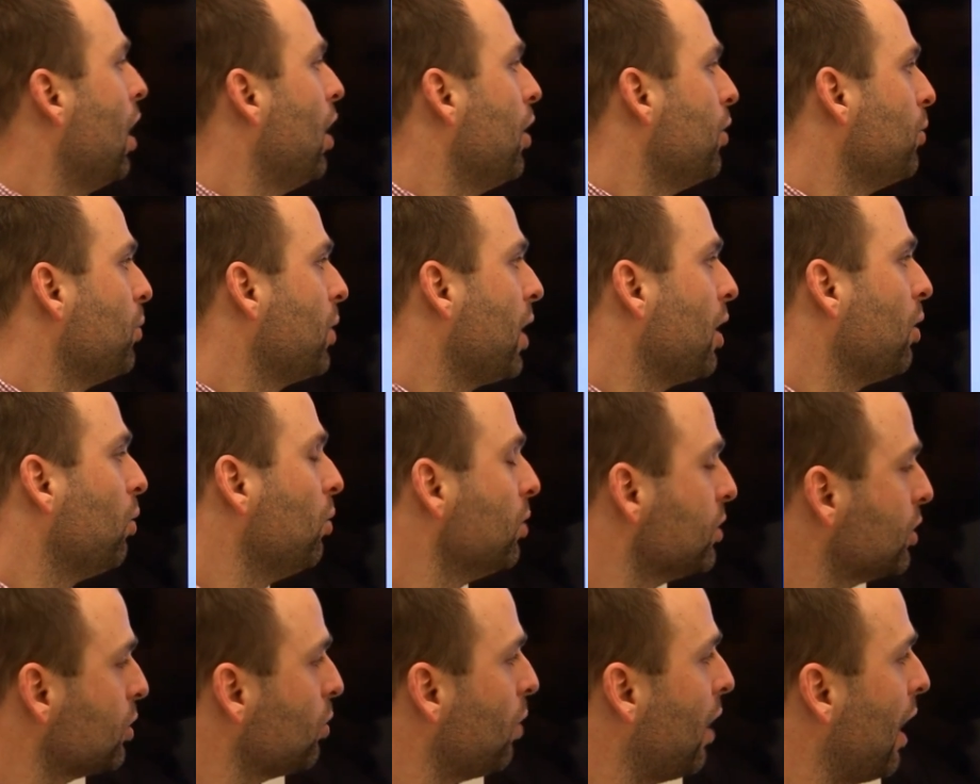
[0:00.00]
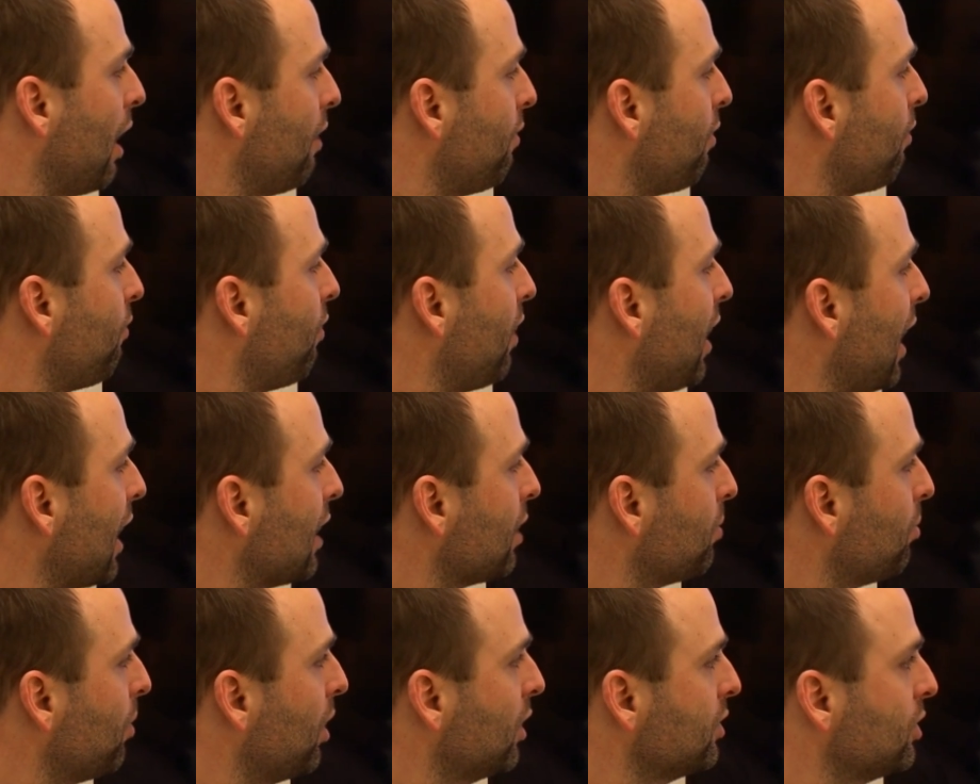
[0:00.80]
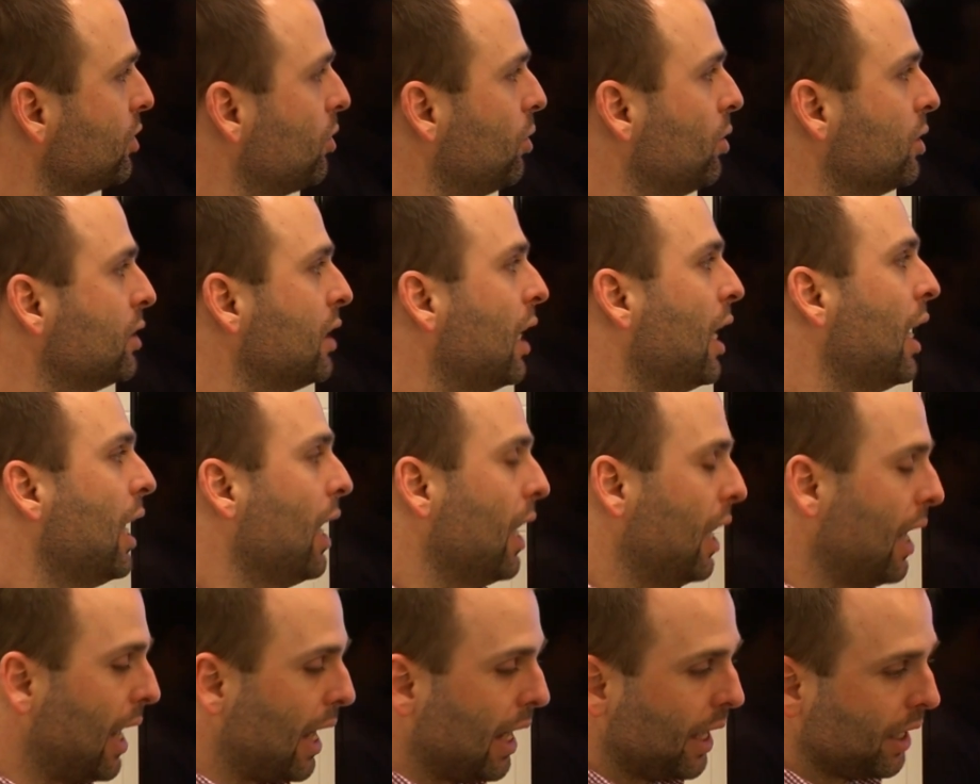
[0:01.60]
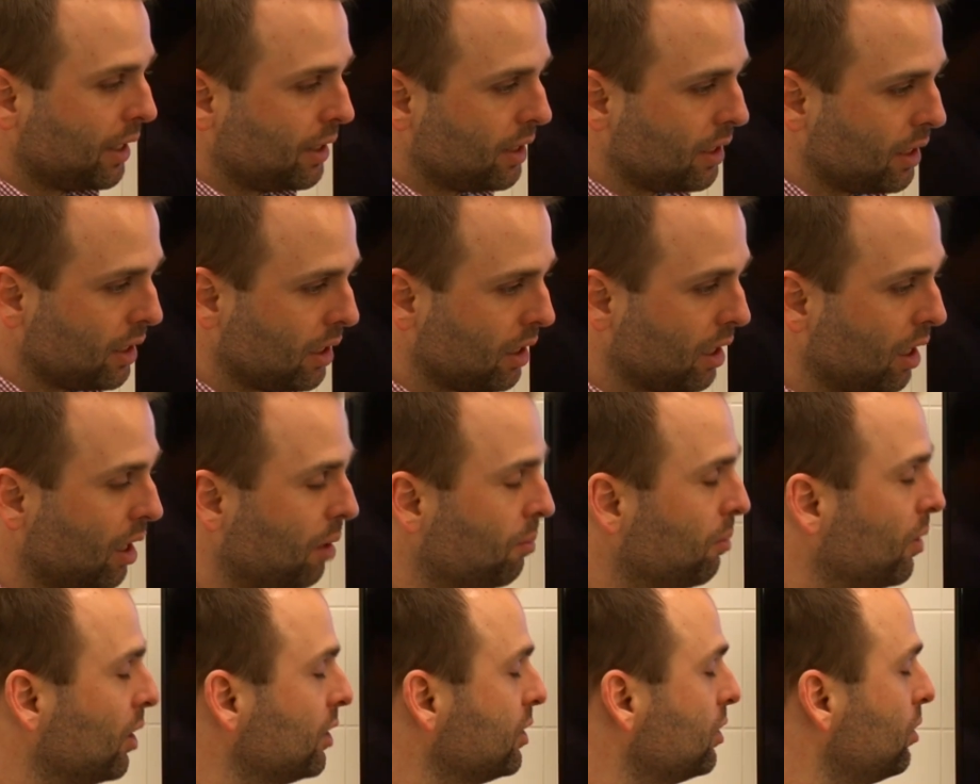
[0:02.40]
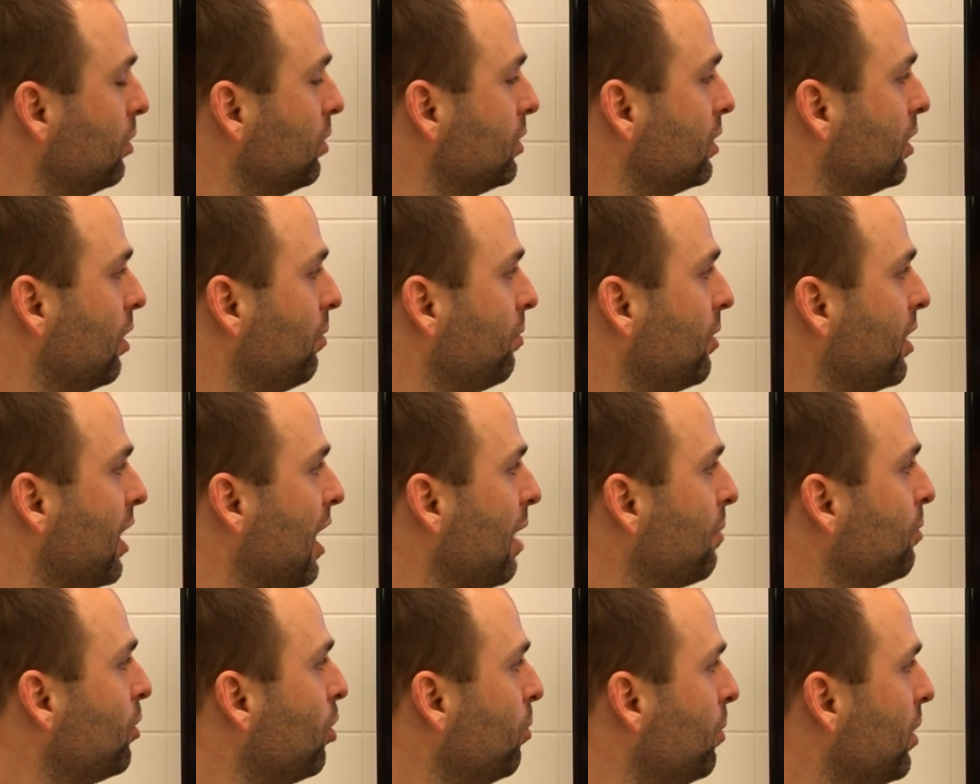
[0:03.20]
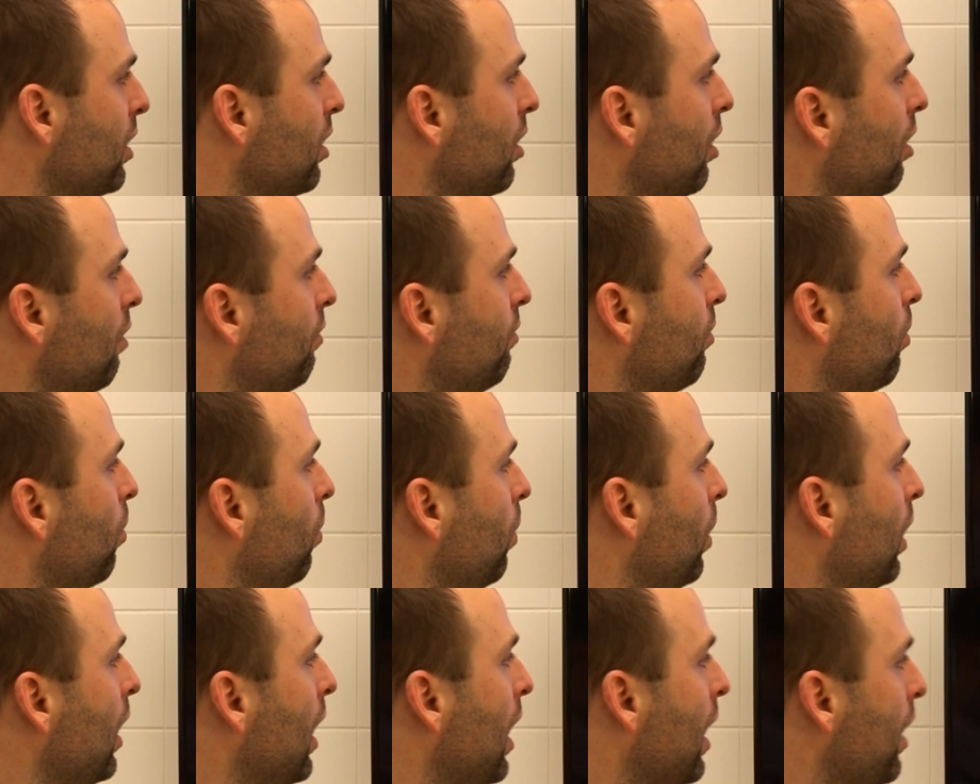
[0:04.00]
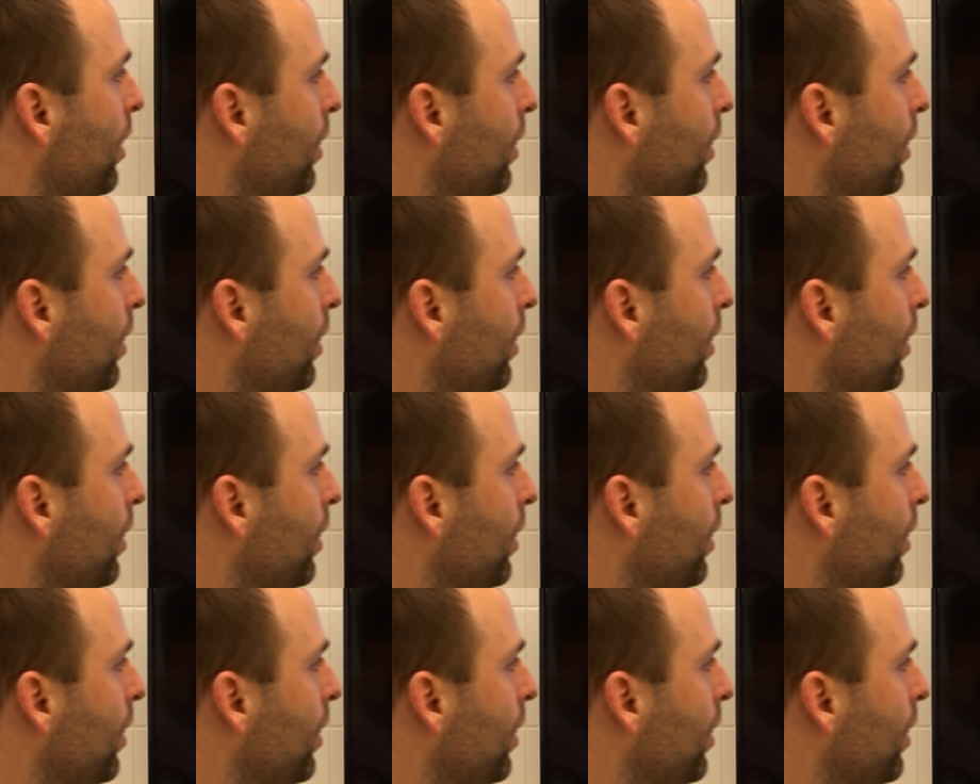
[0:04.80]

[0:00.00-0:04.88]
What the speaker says: You can also have flat muscles like the muscles of the abdominal wall.